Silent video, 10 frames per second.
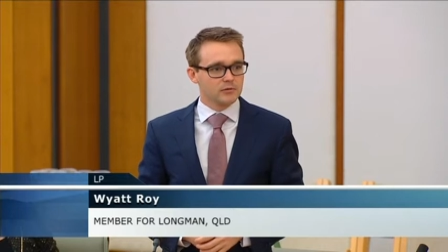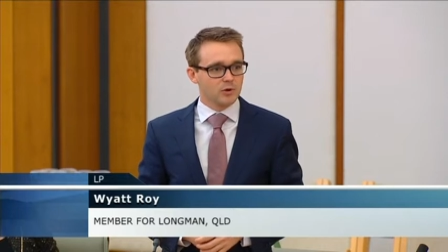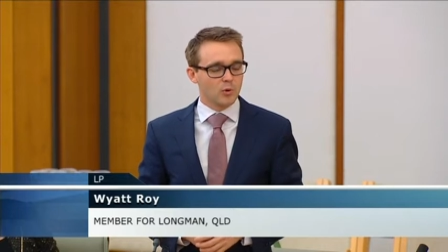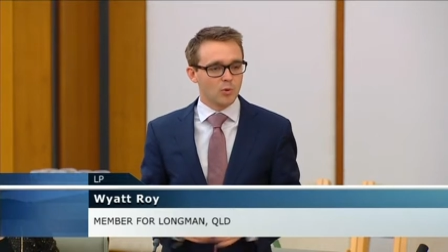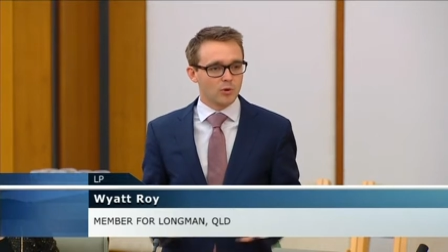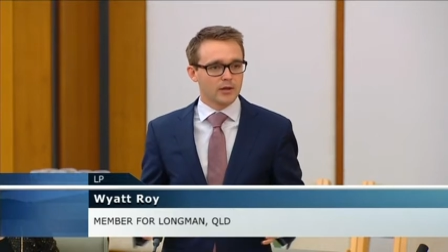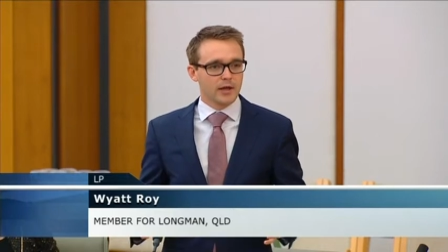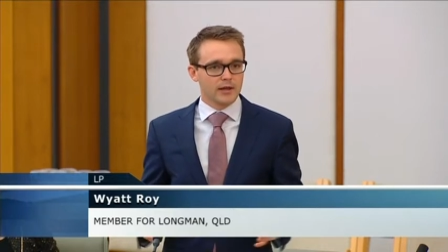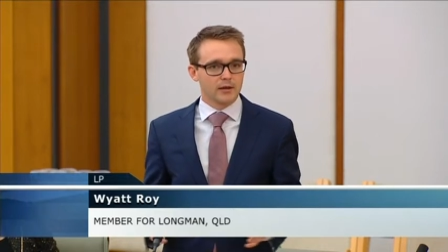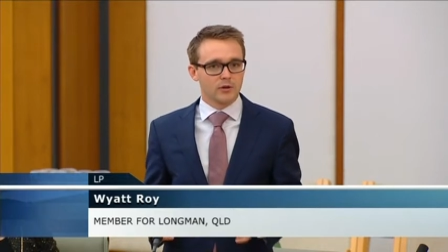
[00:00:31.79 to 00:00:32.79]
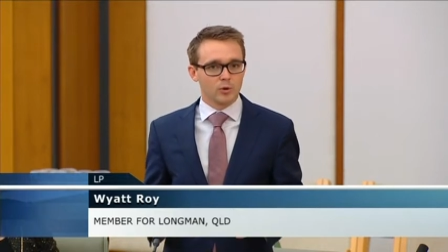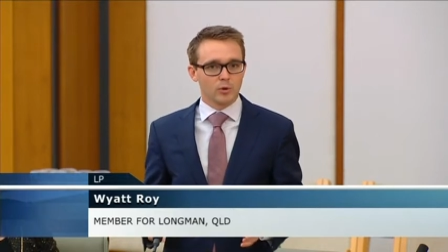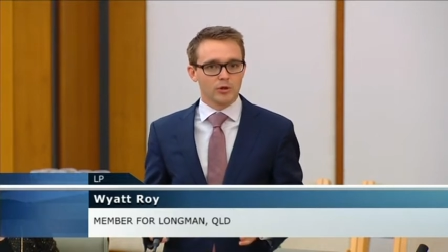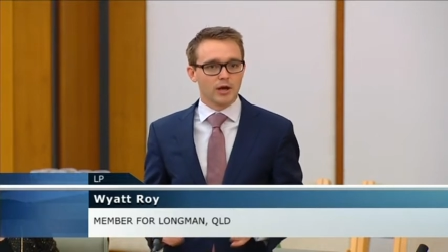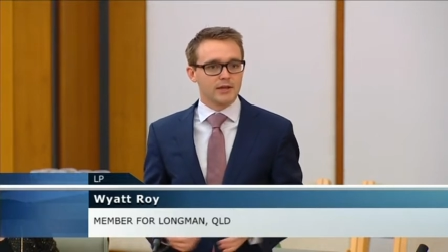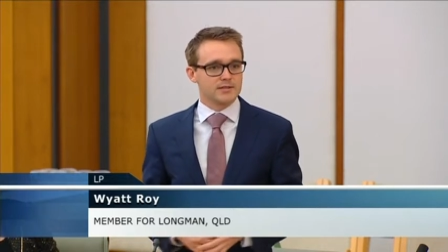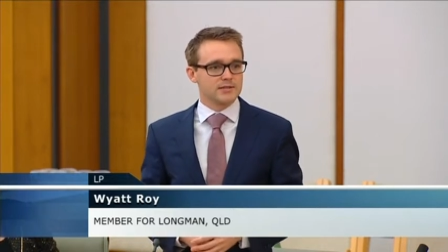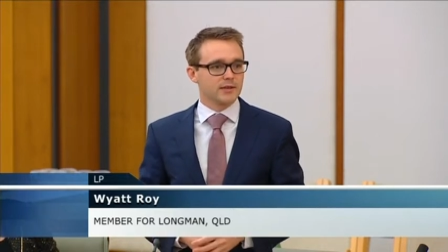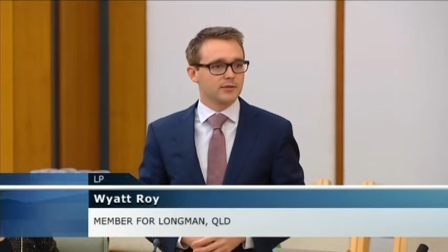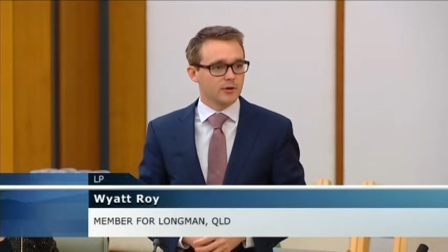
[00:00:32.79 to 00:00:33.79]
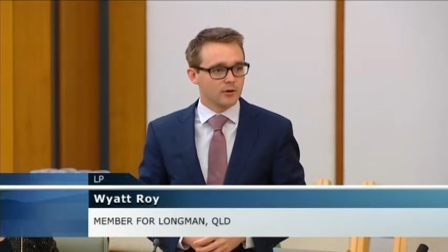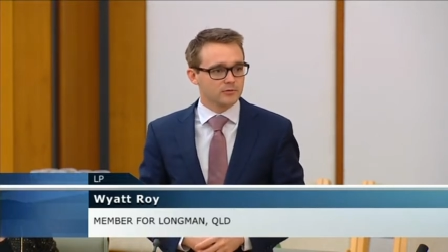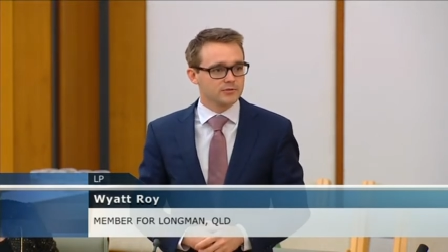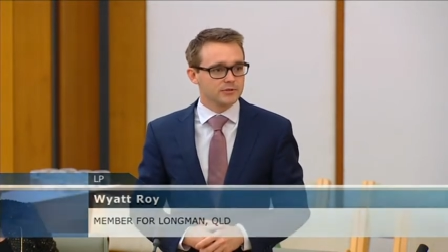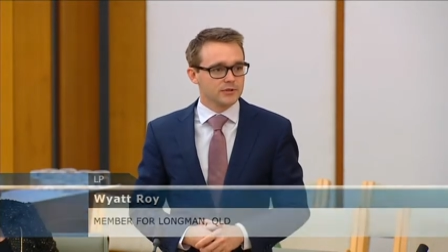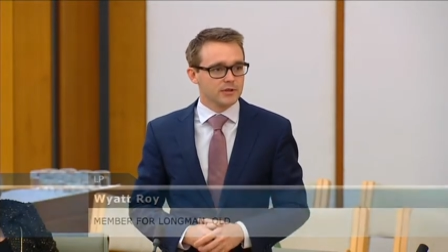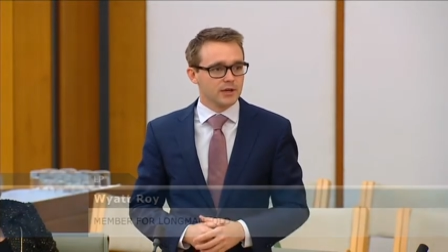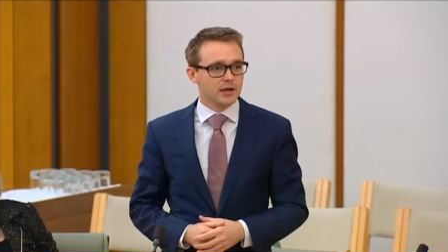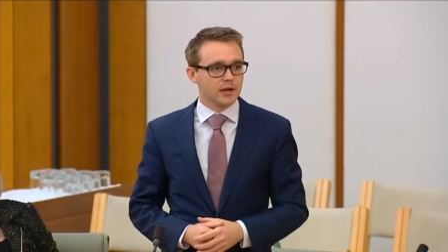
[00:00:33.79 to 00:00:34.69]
coordinated and organised death cult uh,